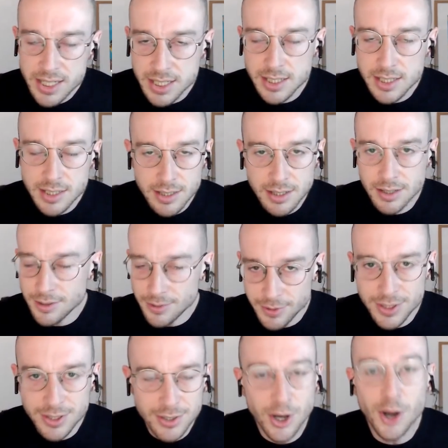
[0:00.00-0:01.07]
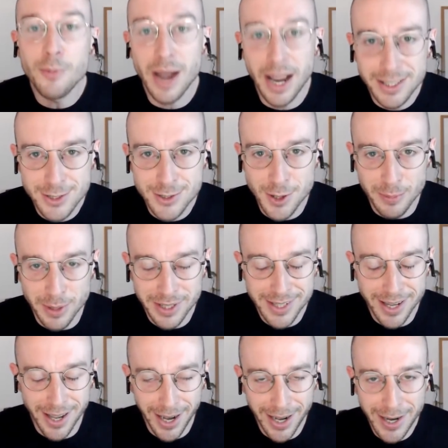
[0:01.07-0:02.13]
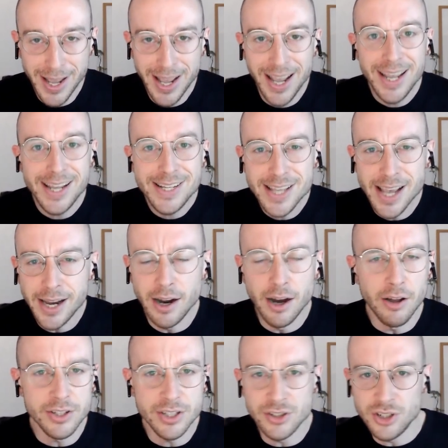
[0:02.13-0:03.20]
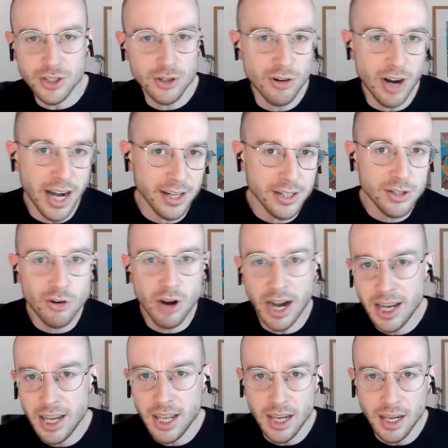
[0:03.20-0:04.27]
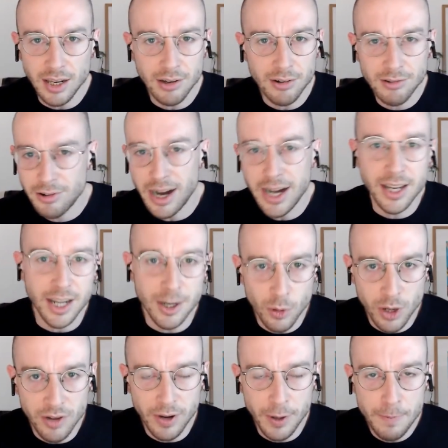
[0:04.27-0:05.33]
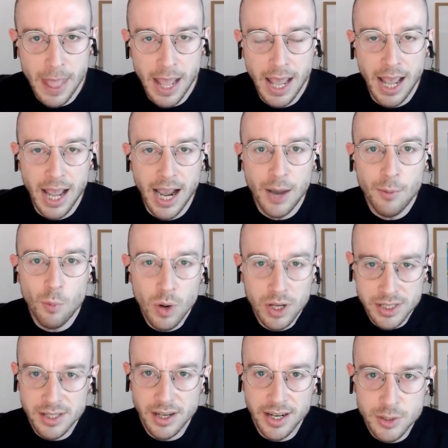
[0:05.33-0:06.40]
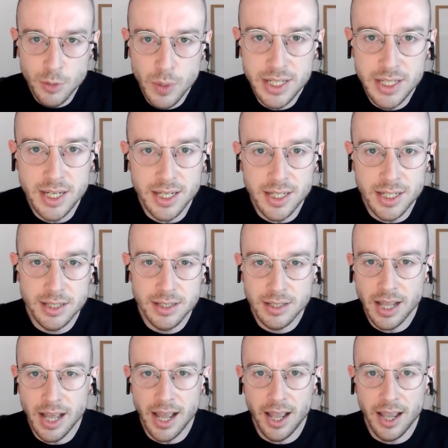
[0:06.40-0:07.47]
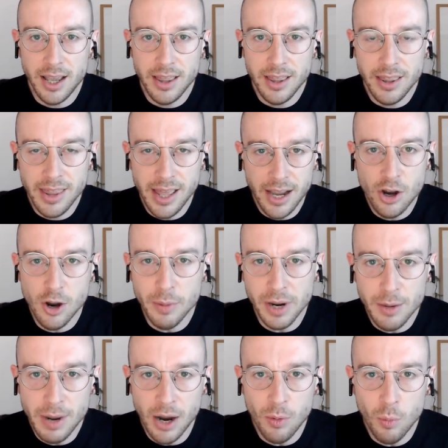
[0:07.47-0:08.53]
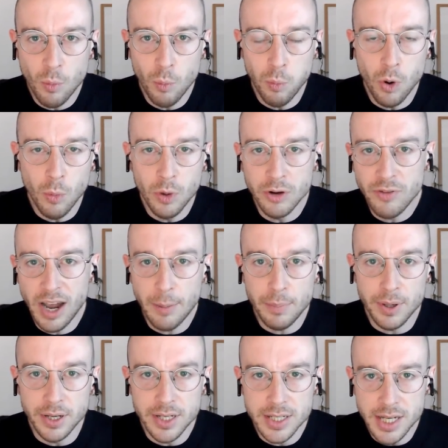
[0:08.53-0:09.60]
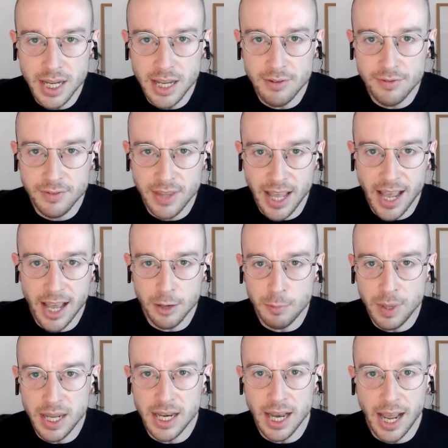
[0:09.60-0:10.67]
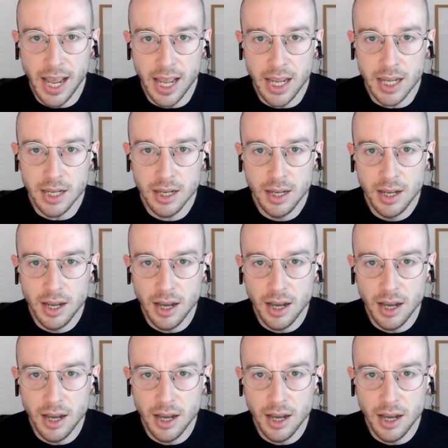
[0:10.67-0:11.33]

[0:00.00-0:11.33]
he's to go back to John McTernan. He's saying, "Oh, this is just cranking, whatever." And once I tweeted that comment about what would have happened if there had been a